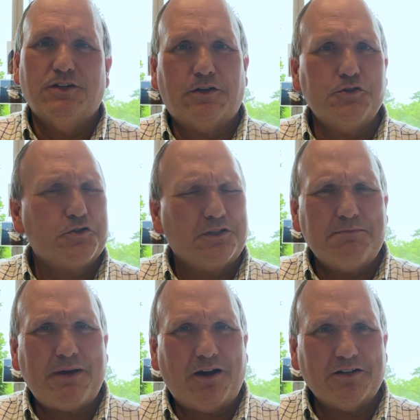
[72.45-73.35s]
Goochland,
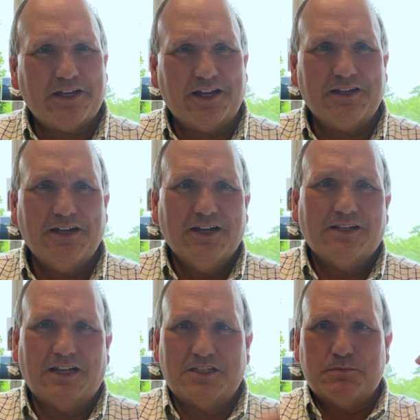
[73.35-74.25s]
and Powhatan,
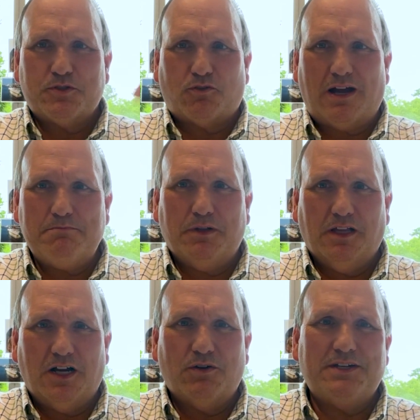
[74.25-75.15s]
then subscribe
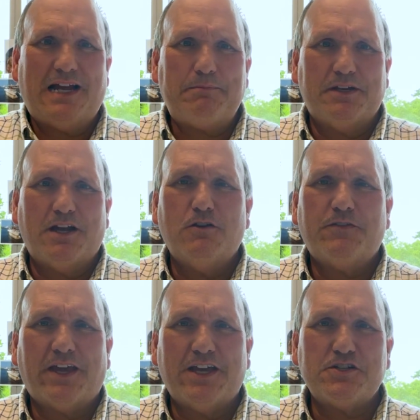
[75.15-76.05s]
below and tap the
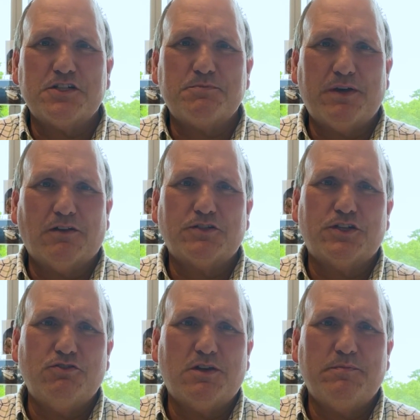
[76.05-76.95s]
notifications bell so
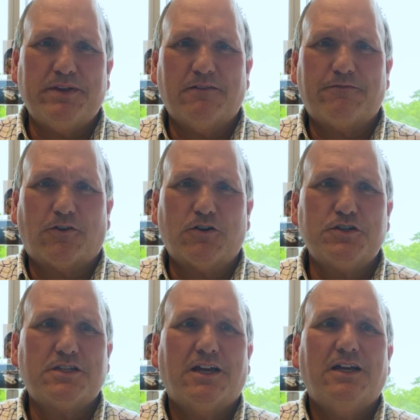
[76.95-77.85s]
you can be the
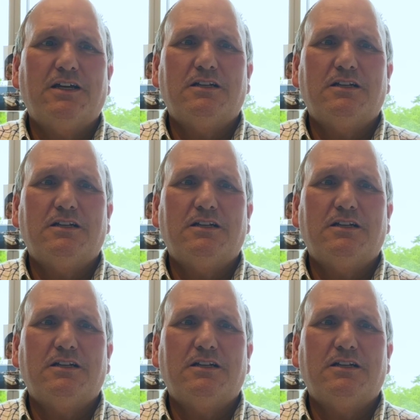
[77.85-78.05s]
first